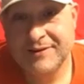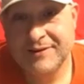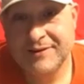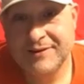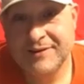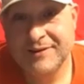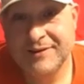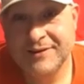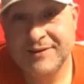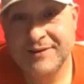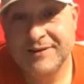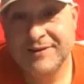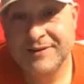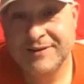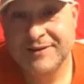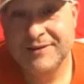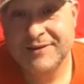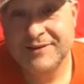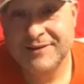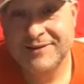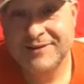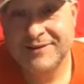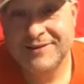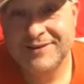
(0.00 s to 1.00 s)

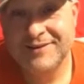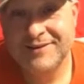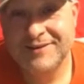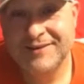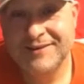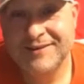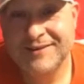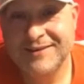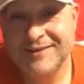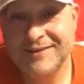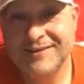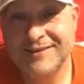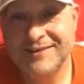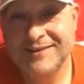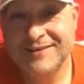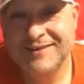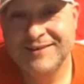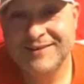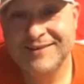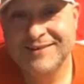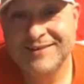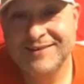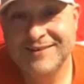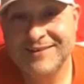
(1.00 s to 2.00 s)

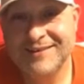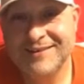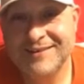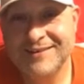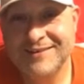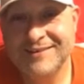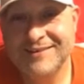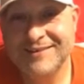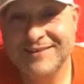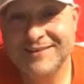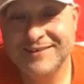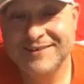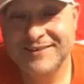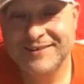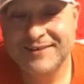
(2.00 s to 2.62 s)
[no speech]